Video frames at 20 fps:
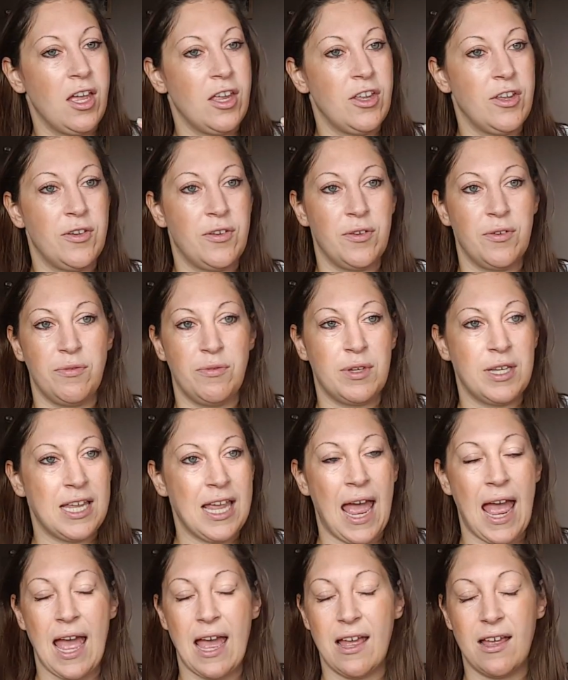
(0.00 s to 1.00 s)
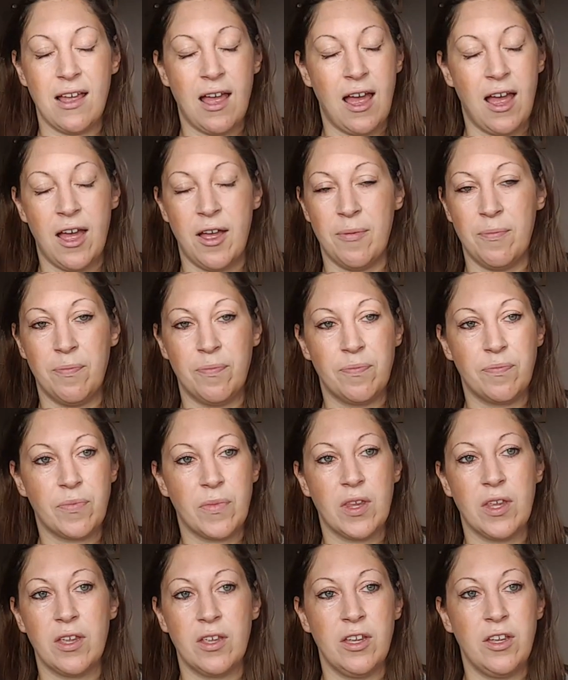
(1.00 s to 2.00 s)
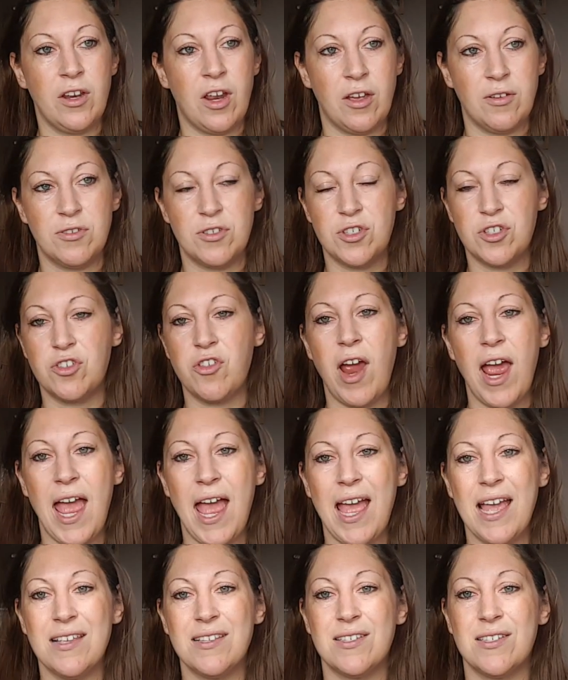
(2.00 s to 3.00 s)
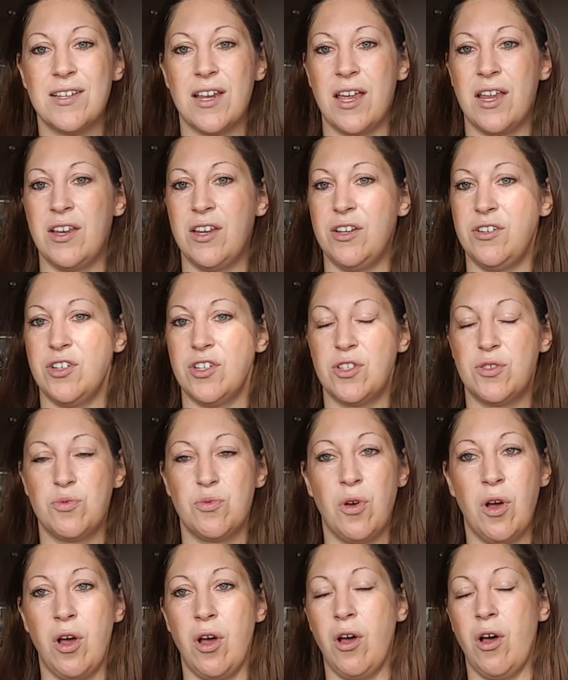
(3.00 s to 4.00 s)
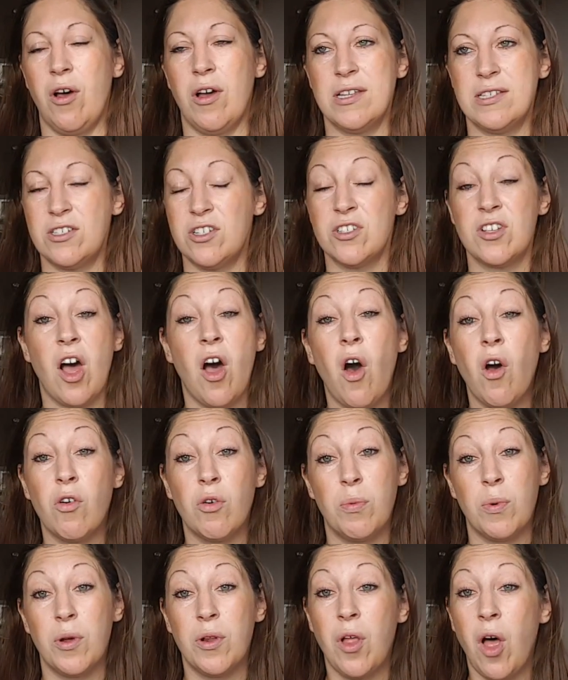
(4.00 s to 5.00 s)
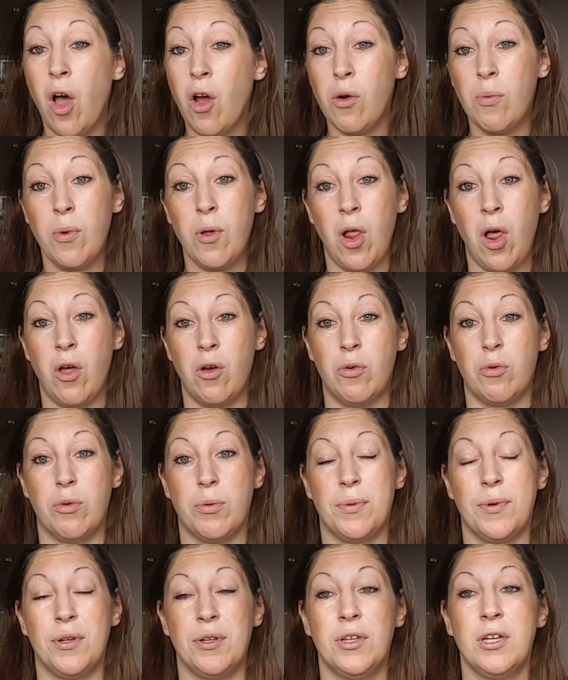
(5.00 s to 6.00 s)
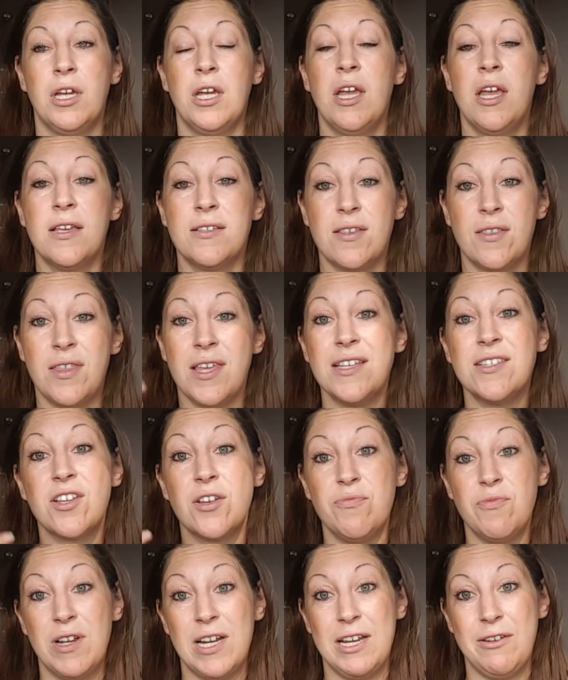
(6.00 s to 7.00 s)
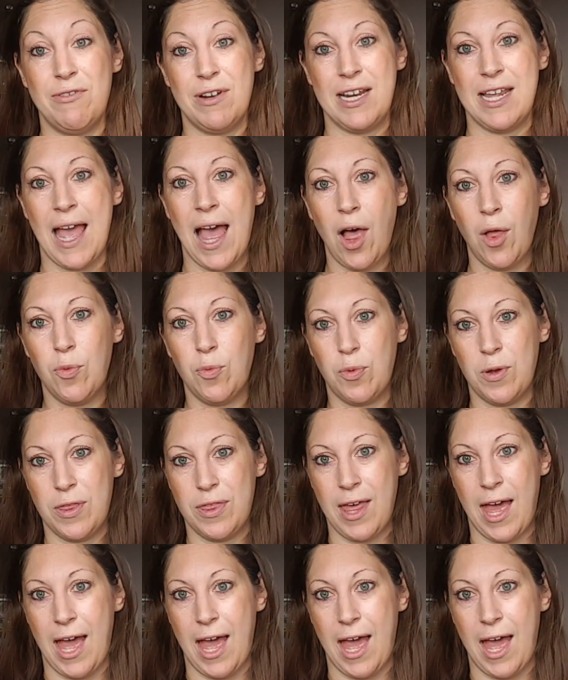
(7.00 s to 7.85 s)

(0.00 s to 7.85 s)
You get you know, stressed, and you just, oh, it's just horrible. So this can really help with